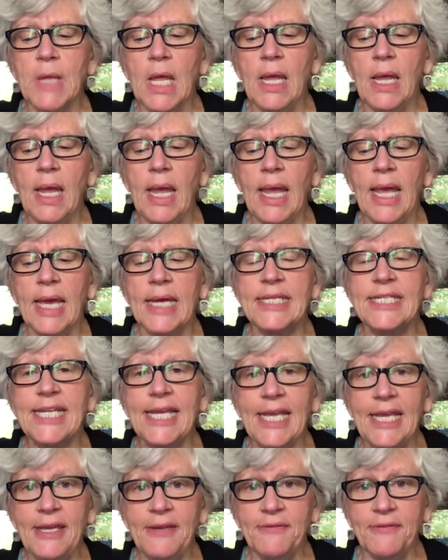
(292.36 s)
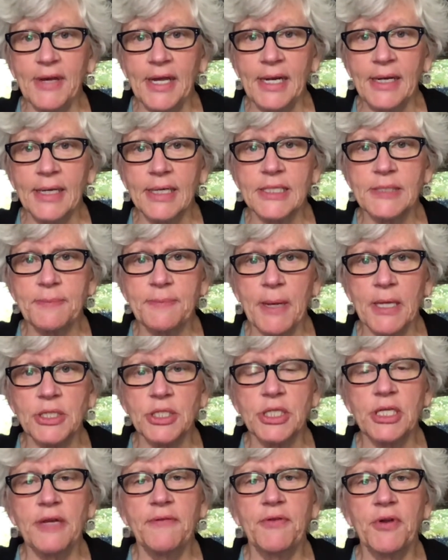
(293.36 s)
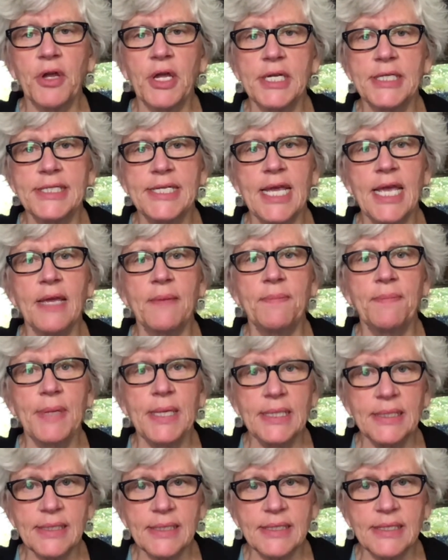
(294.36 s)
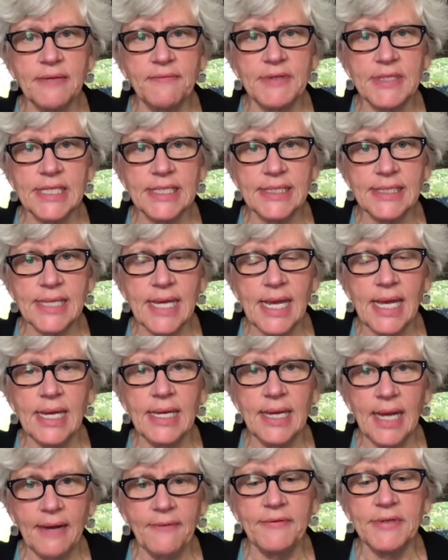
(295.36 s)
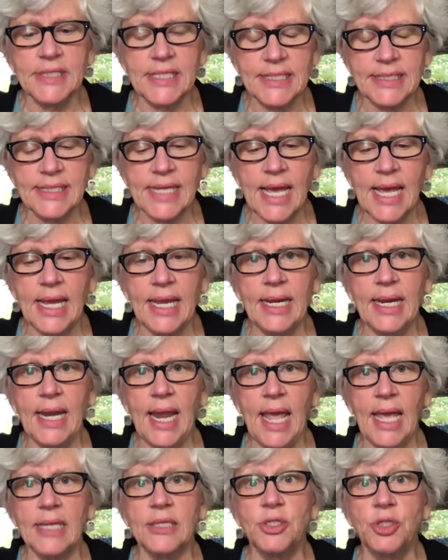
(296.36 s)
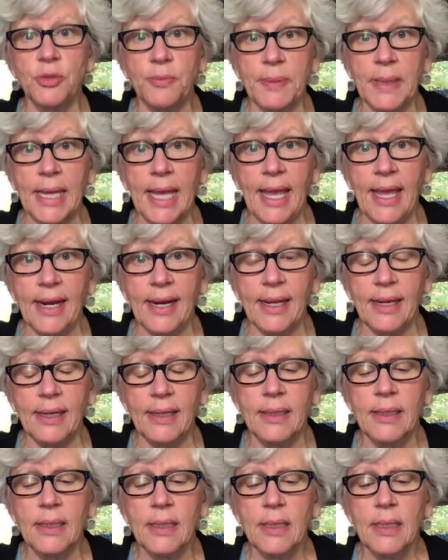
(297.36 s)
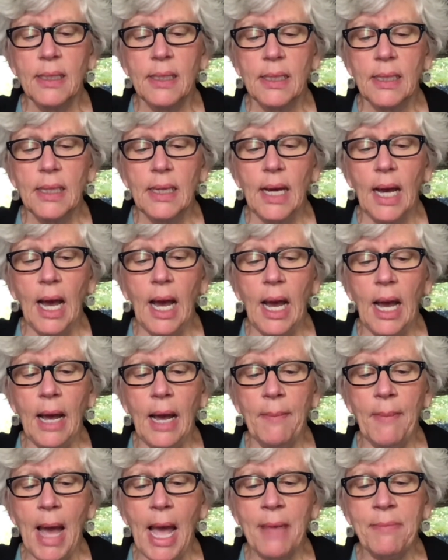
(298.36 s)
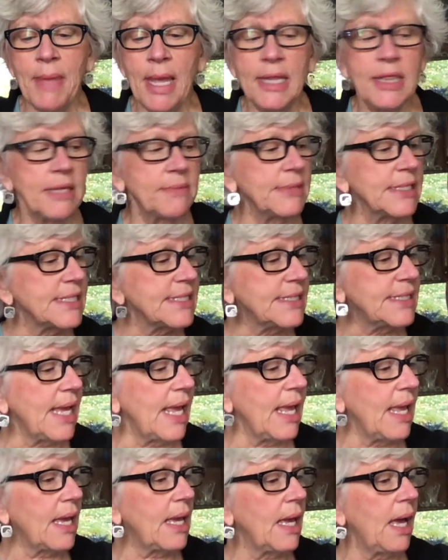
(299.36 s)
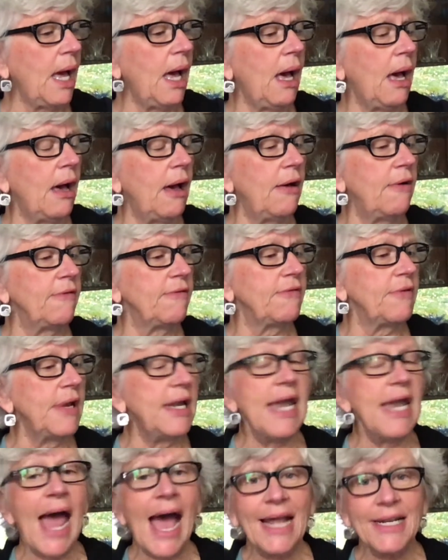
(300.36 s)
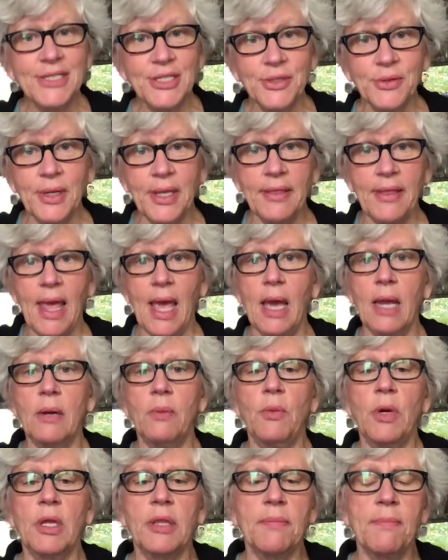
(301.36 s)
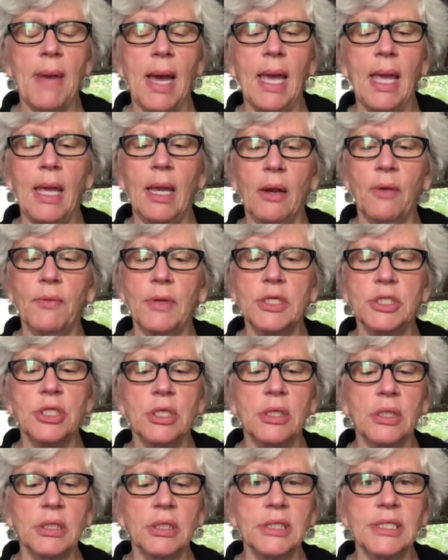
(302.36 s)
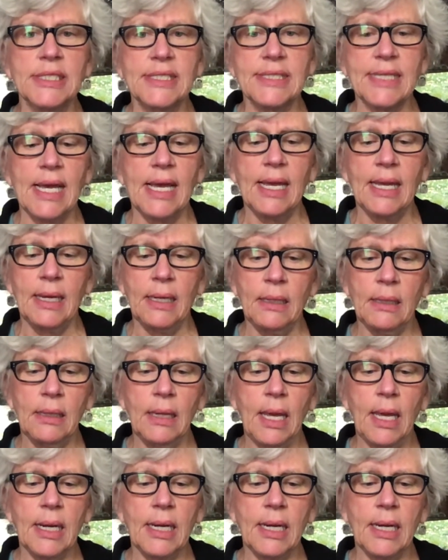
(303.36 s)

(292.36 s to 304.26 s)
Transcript: and even, especially if you're going to take pieces of a design and duplicate it. I made the mistake of not doing that with my original design, and